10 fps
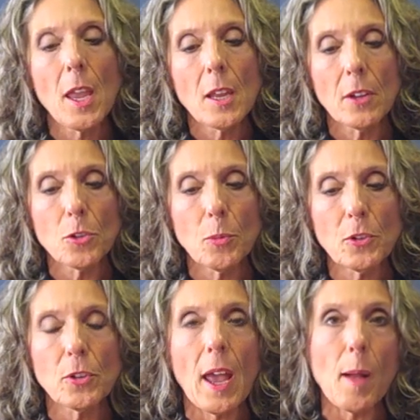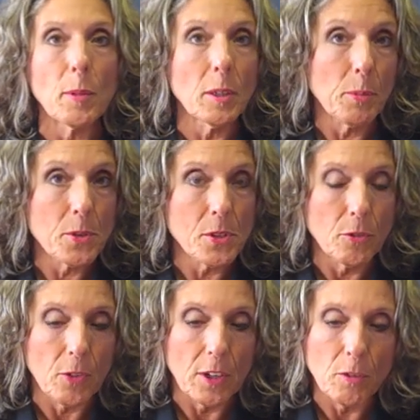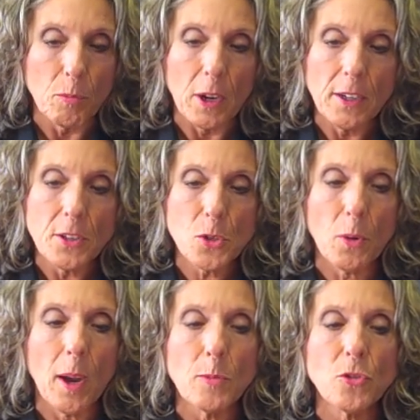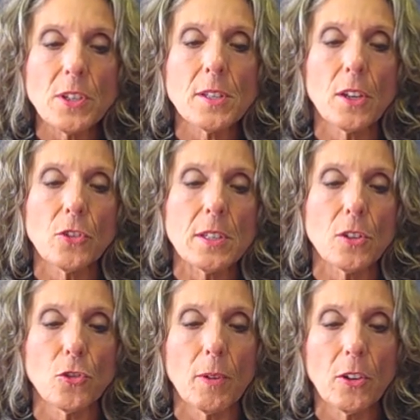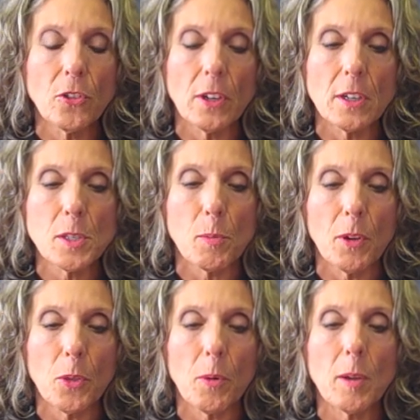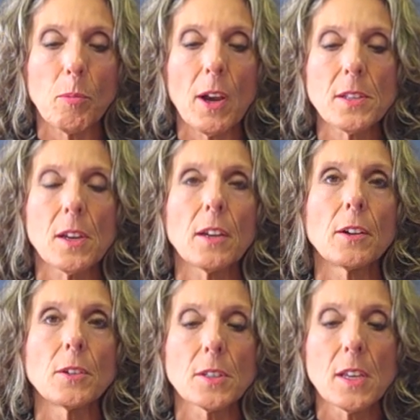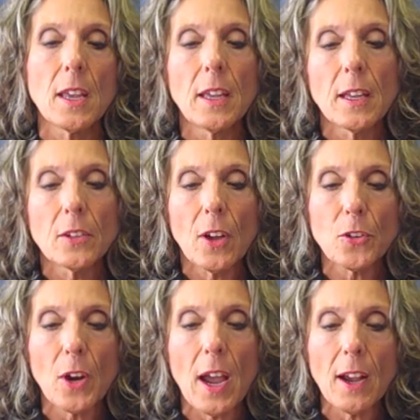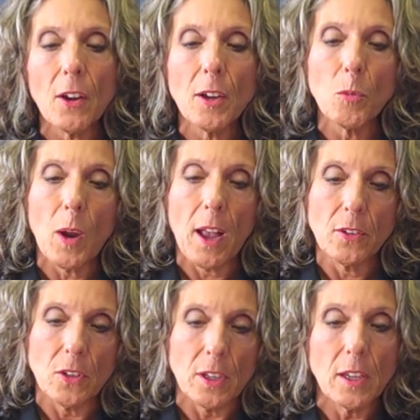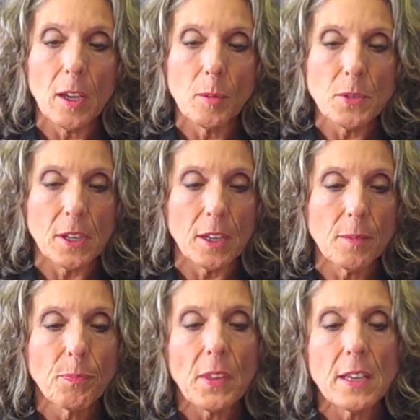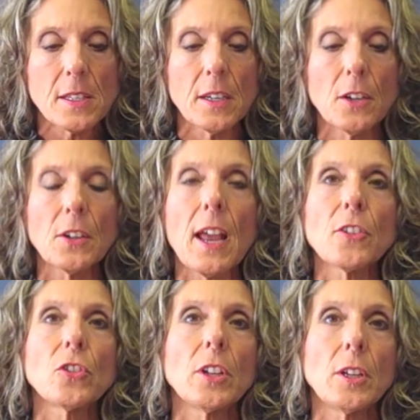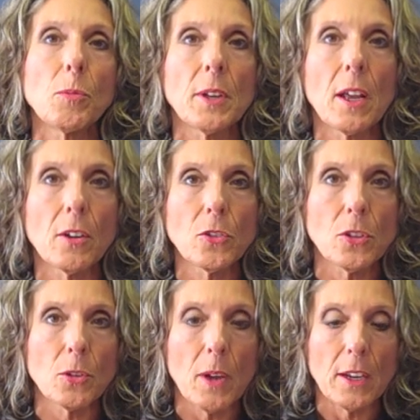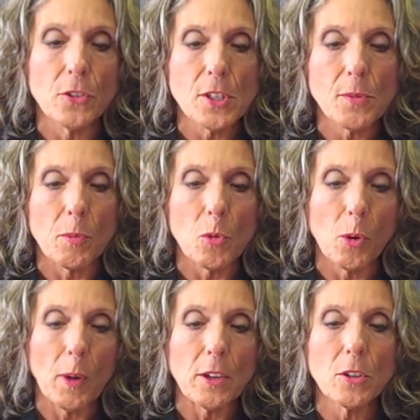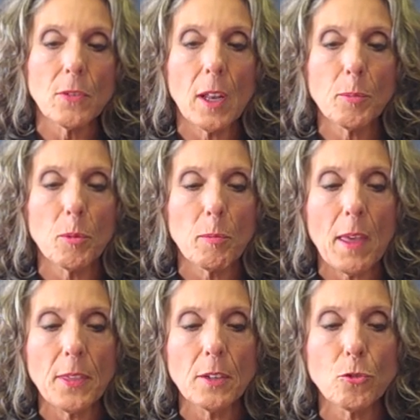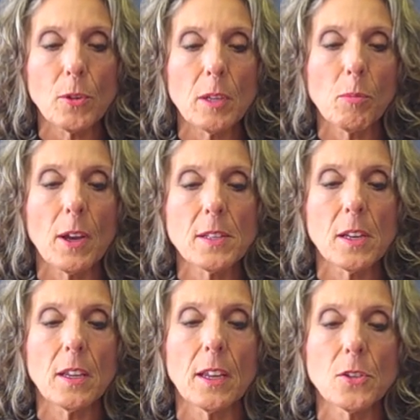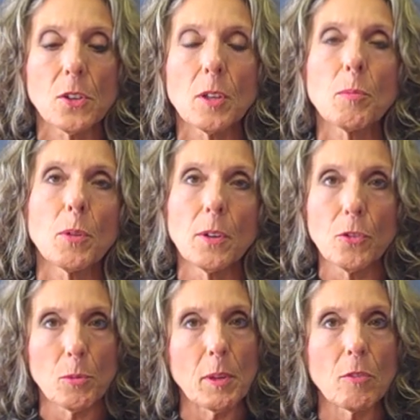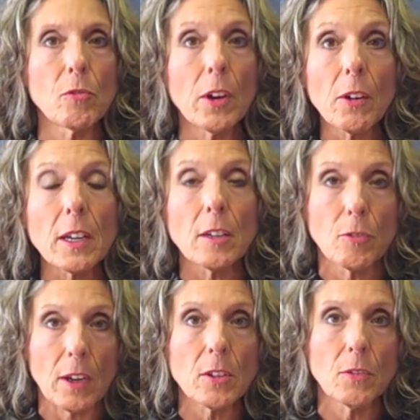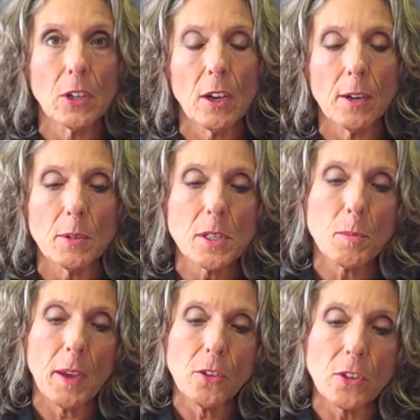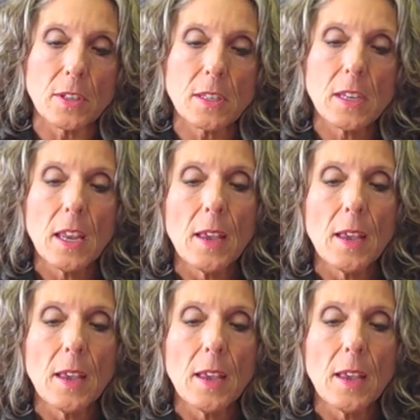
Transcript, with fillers: Dr. Richard Ablin, a personal friend of mine, describes just such a situation in his book, The Great Prostate Hoax. Dr. Haakon Ragde, MD, is an internationally renowned urologist from Norway who developed a method of treating prostate cancer that proved to be very effective in high risk patients.